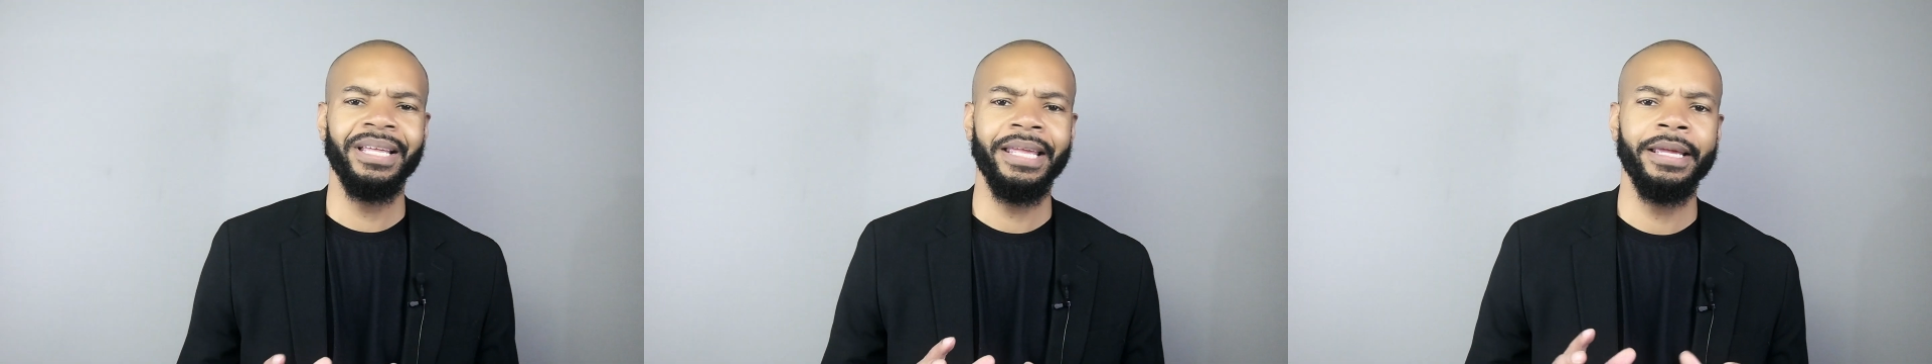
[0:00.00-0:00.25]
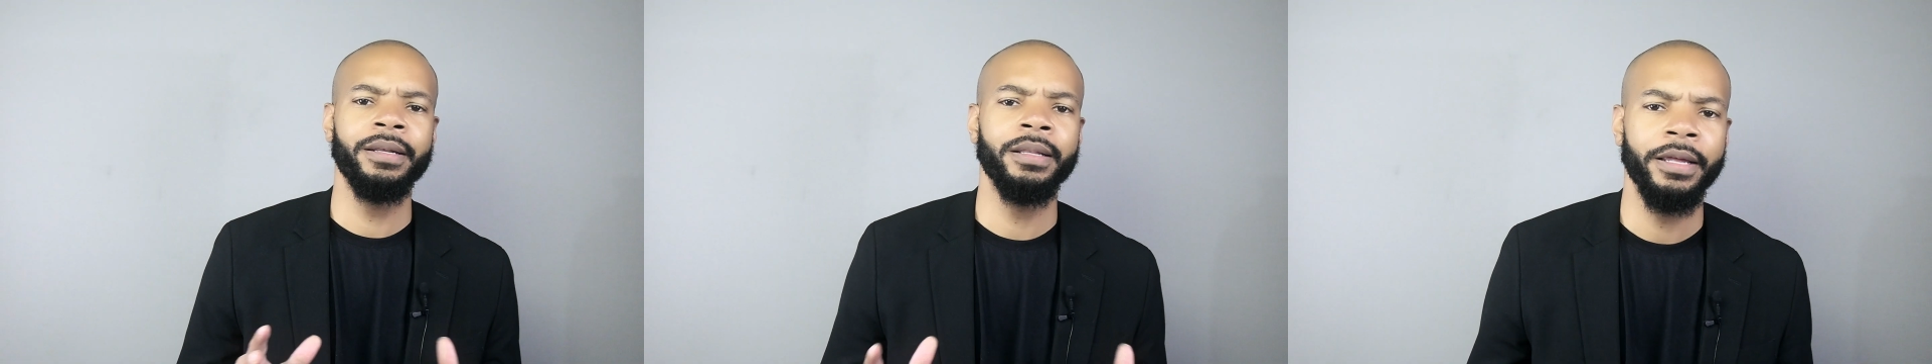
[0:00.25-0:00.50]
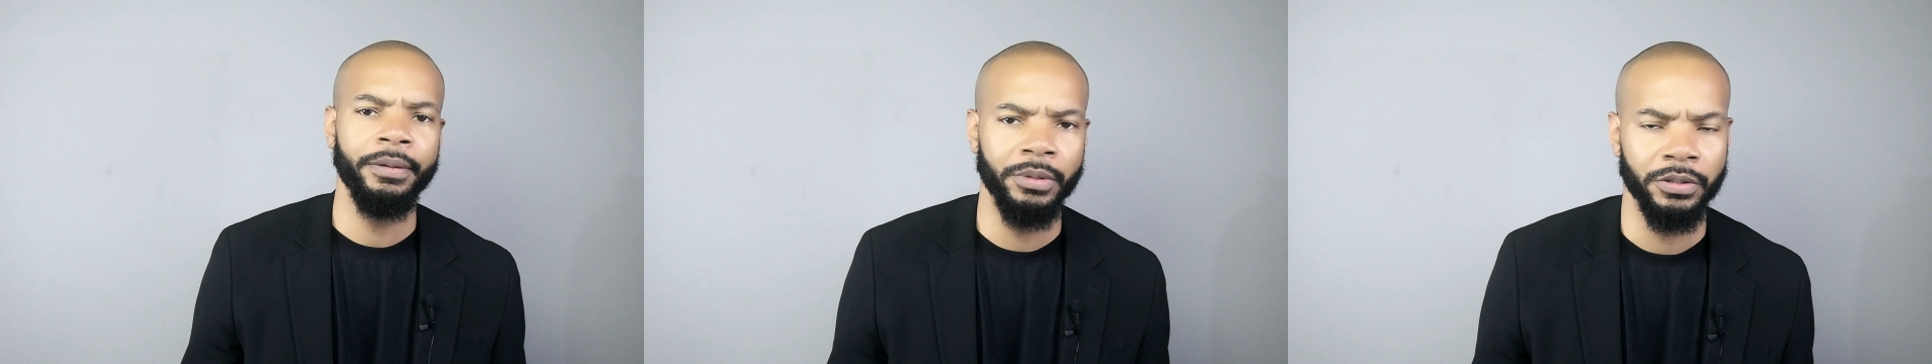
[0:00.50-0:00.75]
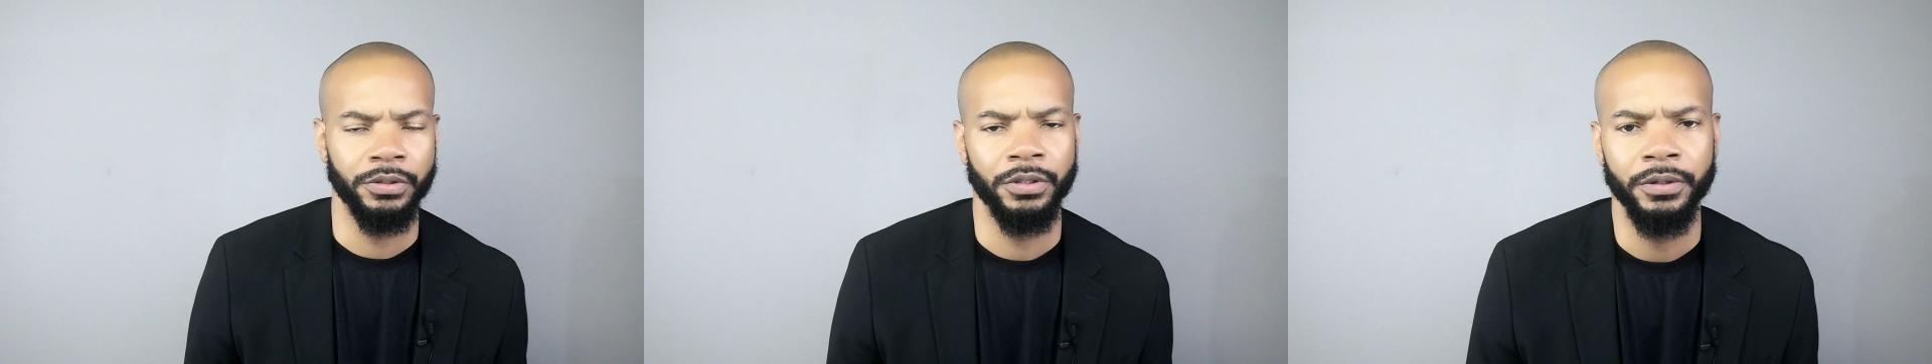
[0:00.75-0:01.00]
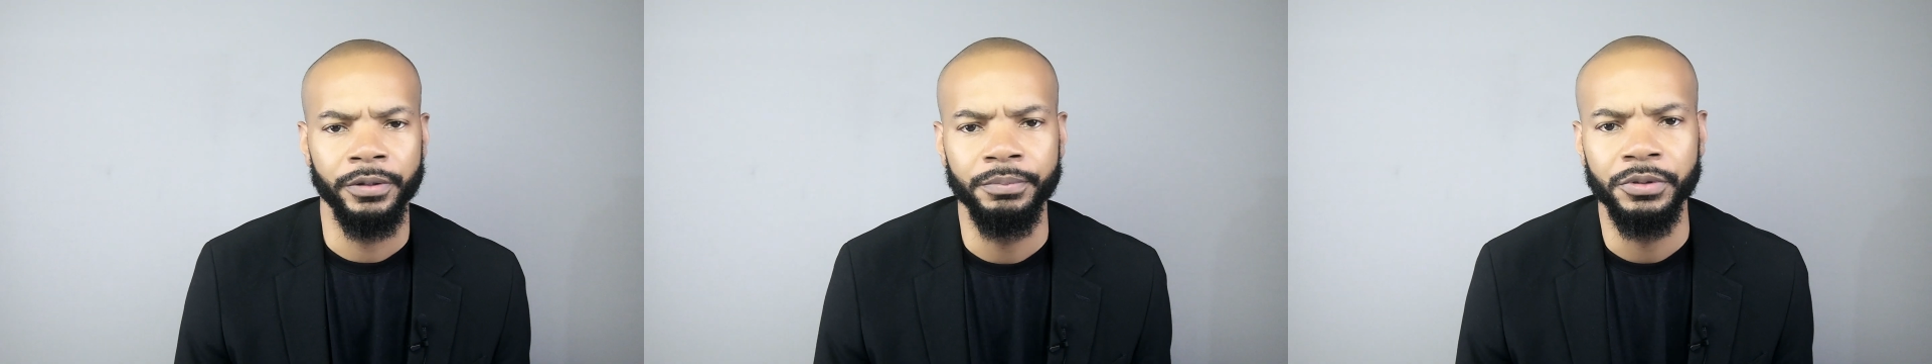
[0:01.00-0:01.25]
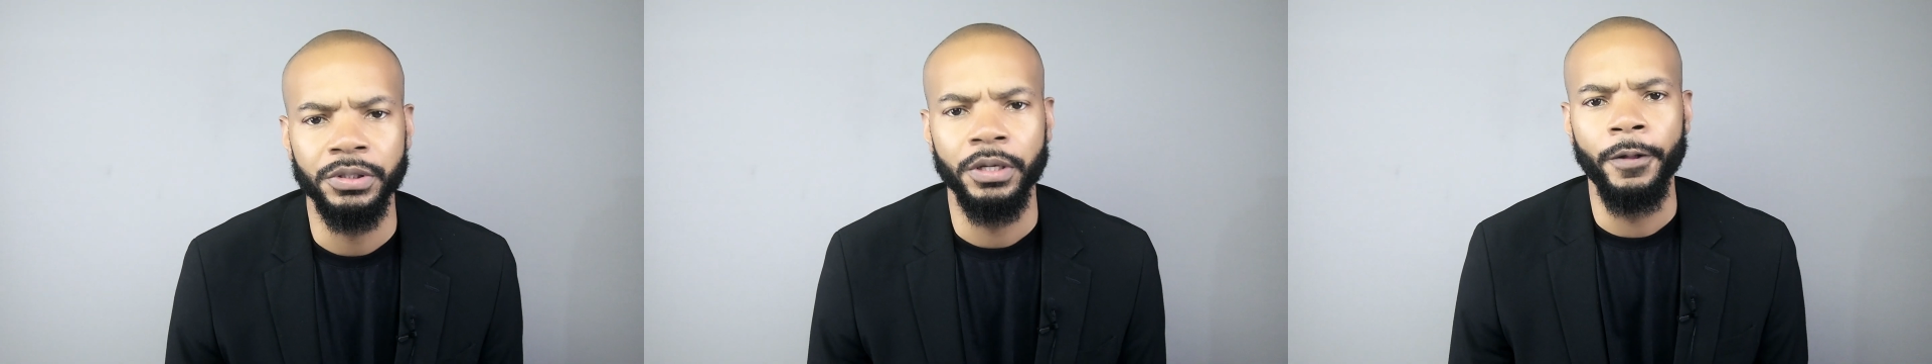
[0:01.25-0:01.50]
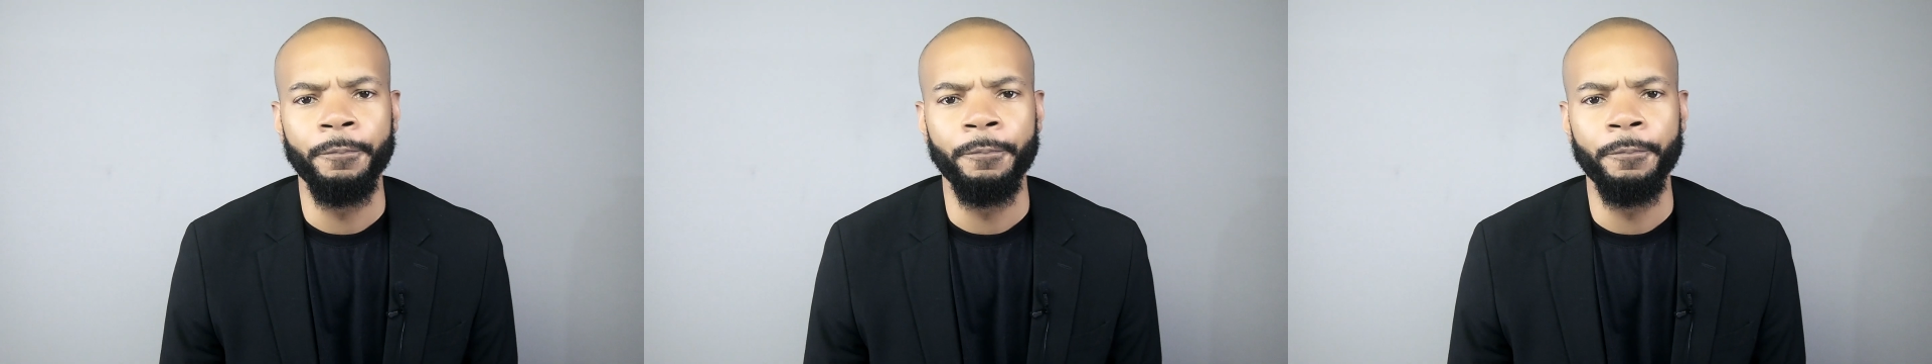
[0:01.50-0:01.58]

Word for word: in layman's terms,